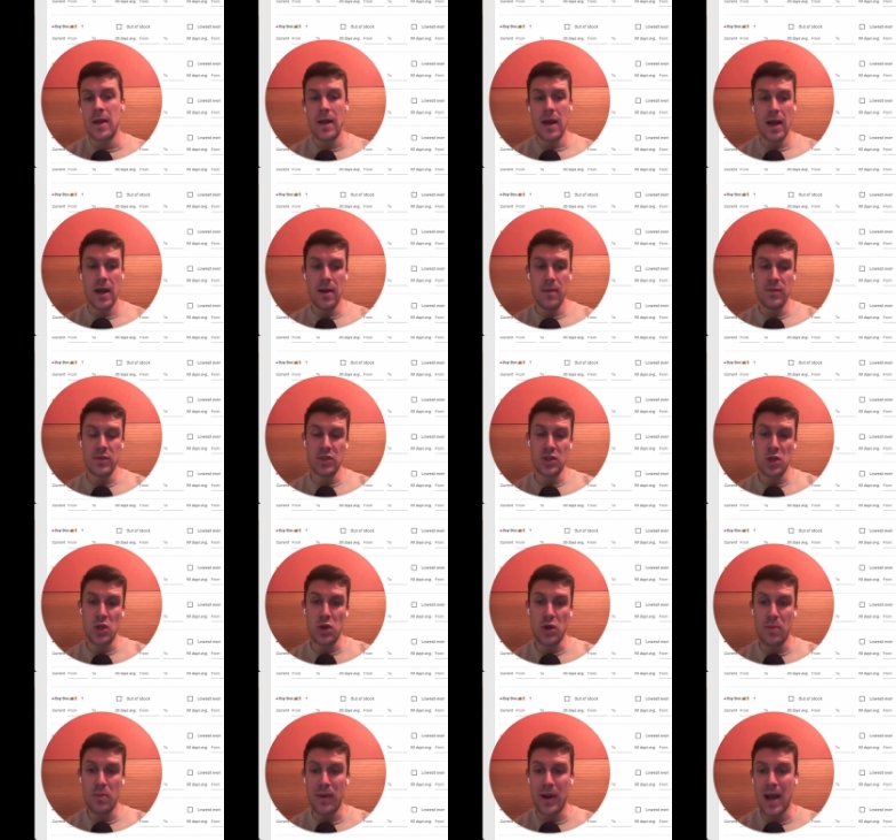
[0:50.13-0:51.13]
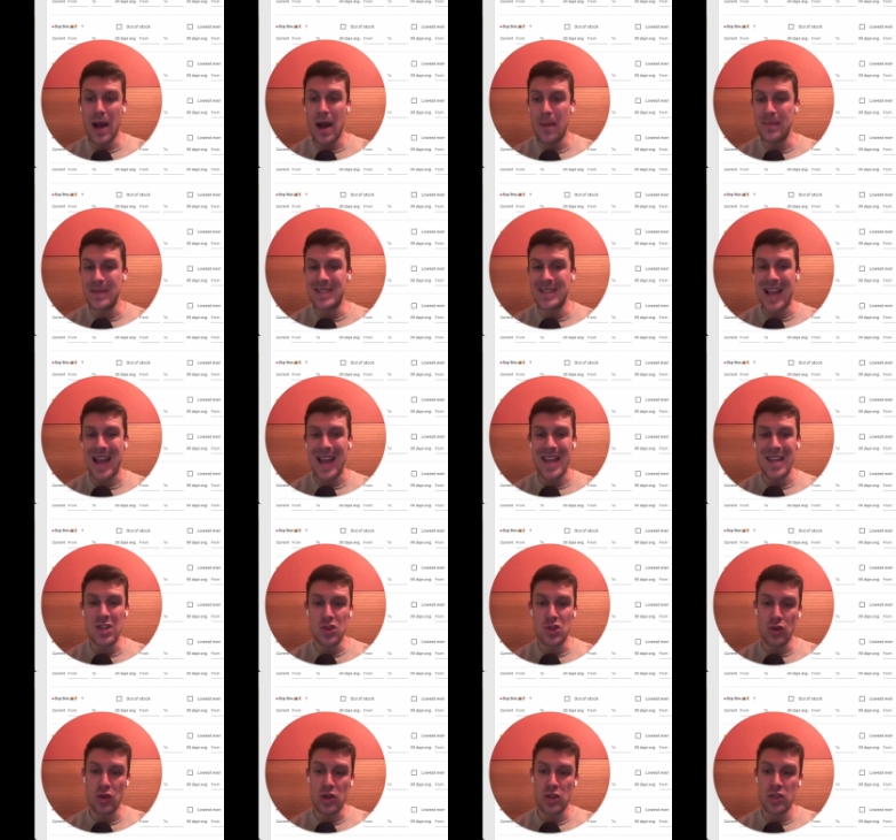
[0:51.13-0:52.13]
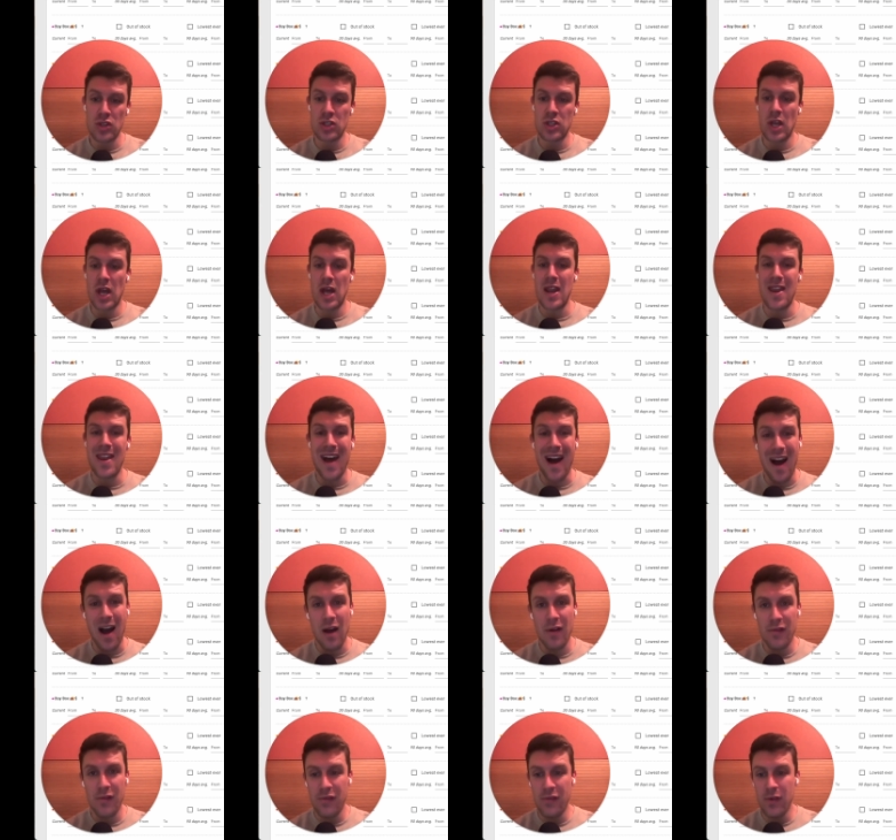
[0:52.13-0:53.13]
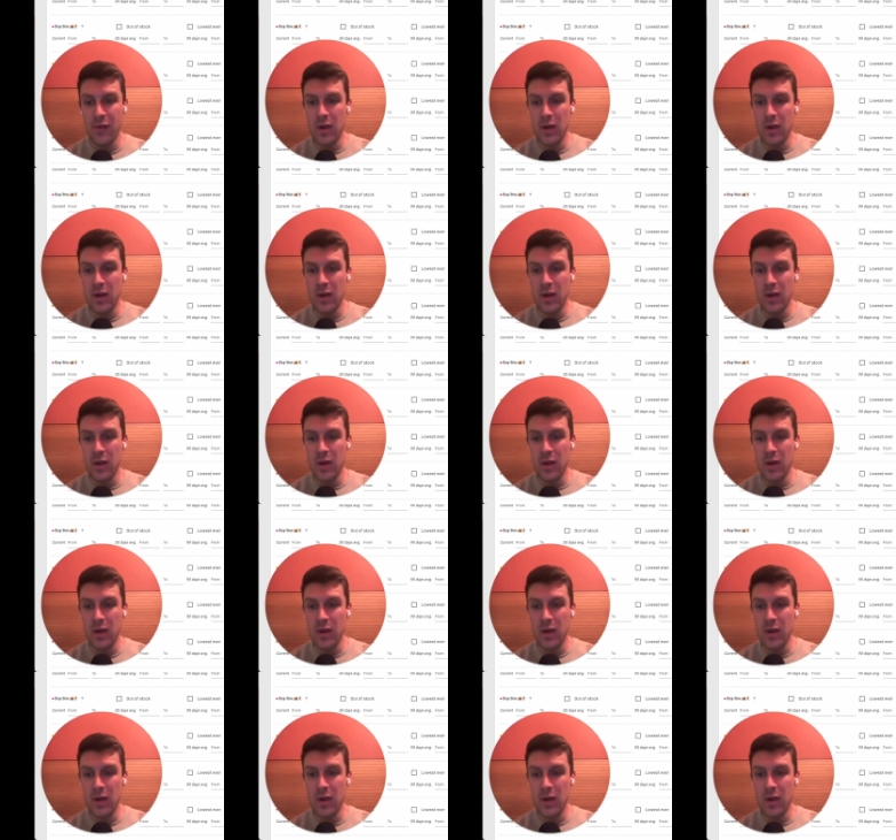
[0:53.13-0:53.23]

um, so you can become dangerous enough